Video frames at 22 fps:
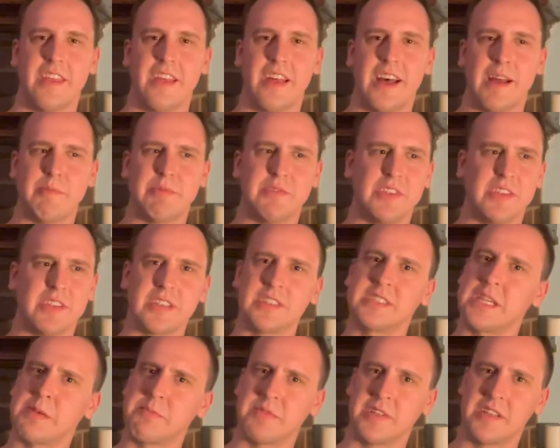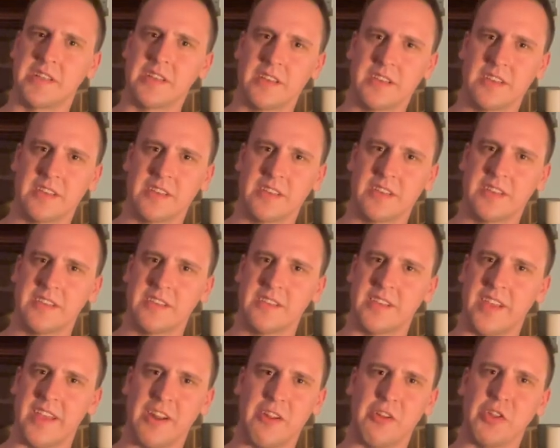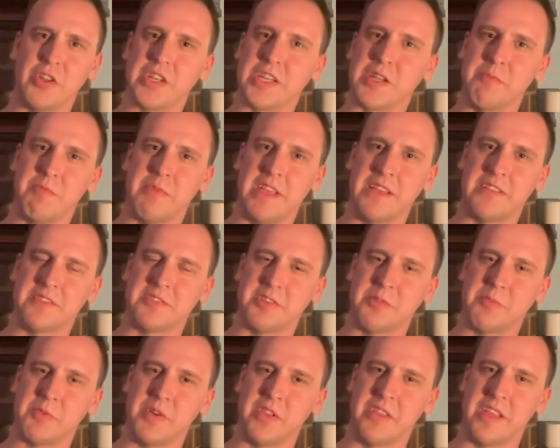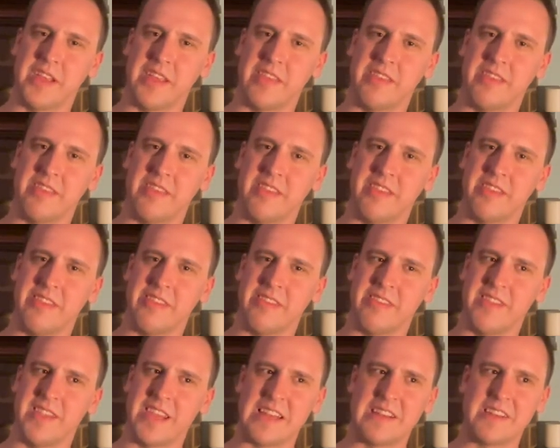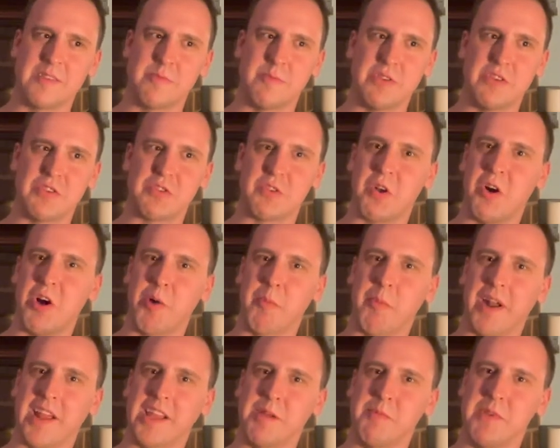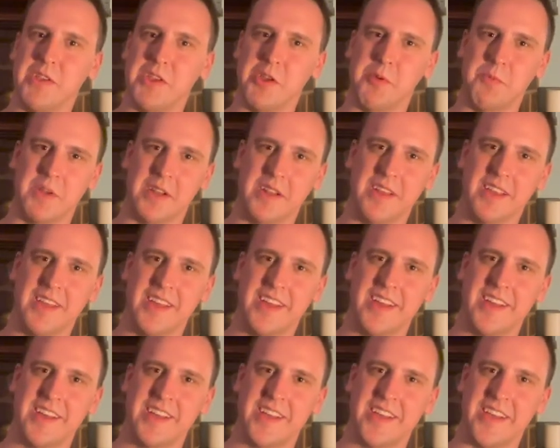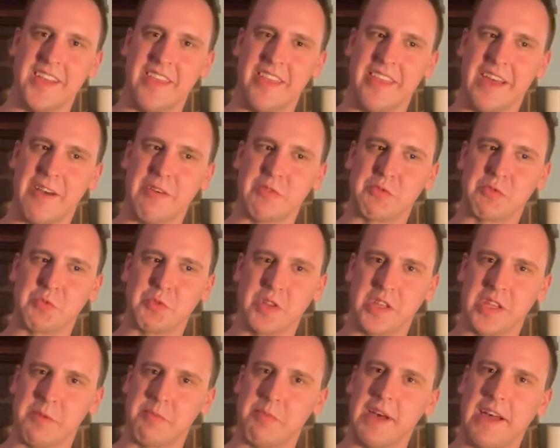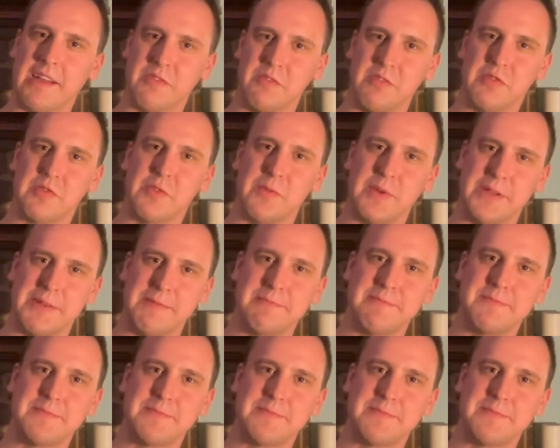I'm still accepted. They don't look at me as someone that needs to be strong, but I can be human. And that was really impactful for me.